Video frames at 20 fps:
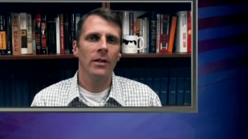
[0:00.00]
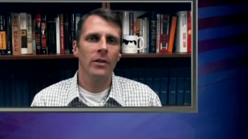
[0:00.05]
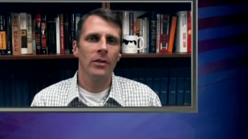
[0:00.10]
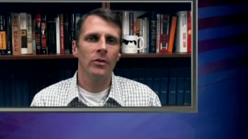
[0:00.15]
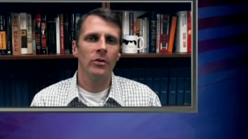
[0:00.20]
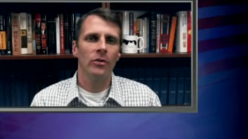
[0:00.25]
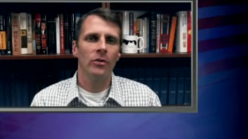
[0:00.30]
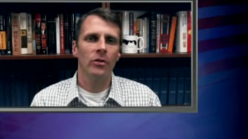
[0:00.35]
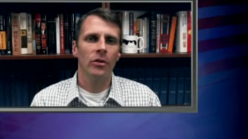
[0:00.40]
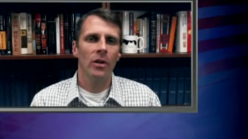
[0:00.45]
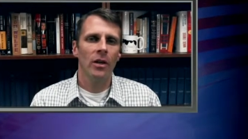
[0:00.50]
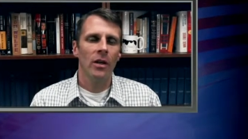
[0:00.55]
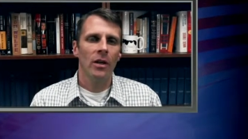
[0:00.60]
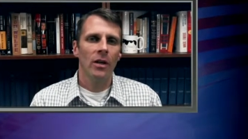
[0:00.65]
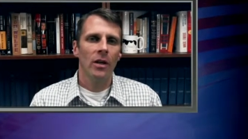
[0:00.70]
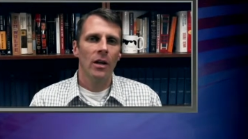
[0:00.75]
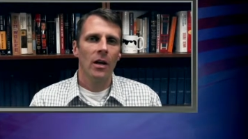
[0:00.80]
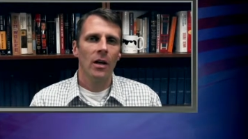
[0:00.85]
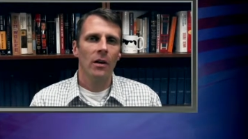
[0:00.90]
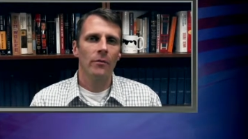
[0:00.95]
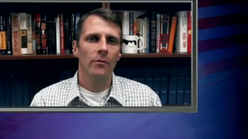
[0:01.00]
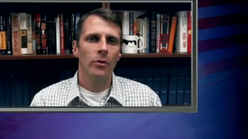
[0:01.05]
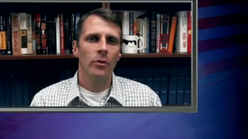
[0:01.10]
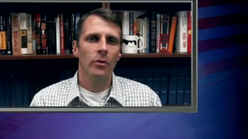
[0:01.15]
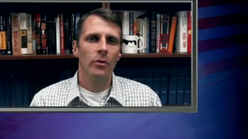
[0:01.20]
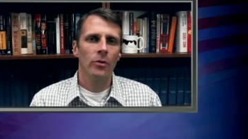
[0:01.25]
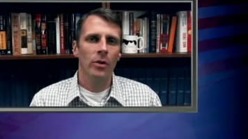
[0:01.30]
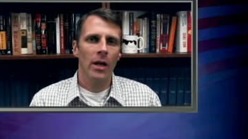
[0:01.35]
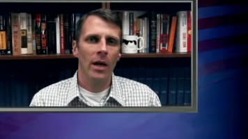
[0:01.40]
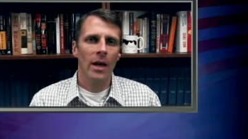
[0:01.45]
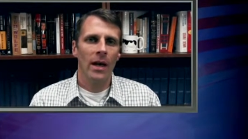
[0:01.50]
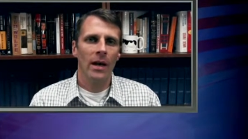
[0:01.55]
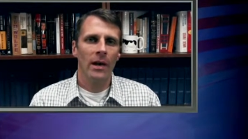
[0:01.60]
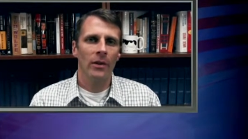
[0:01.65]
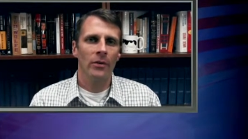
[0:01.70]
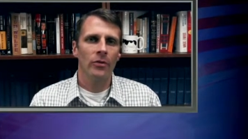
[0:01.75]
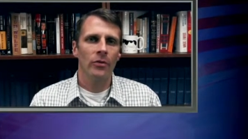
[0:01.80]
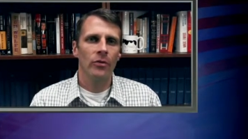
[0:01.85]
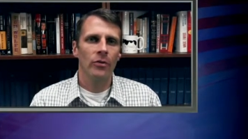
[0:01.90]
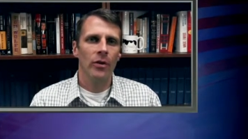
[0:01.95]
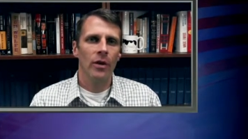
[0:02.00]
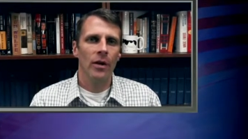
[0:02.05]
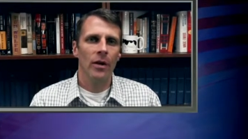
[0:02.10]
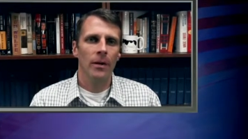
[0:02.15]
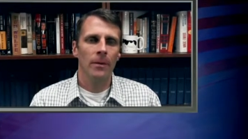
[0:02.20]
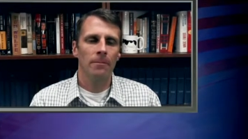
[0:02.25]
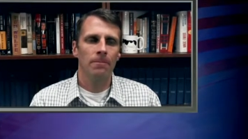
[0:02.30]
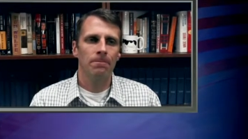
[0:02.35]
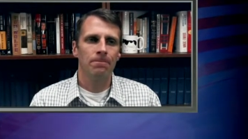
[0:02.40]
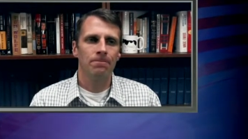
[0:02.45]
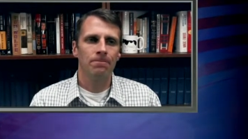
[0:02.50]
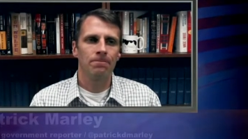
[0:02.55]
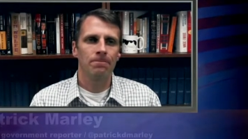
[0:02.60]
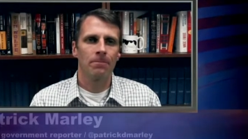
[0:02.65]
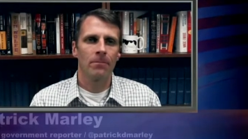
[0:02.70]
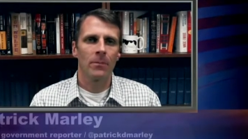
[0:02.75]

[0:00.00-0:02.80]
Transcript: is viewed as um,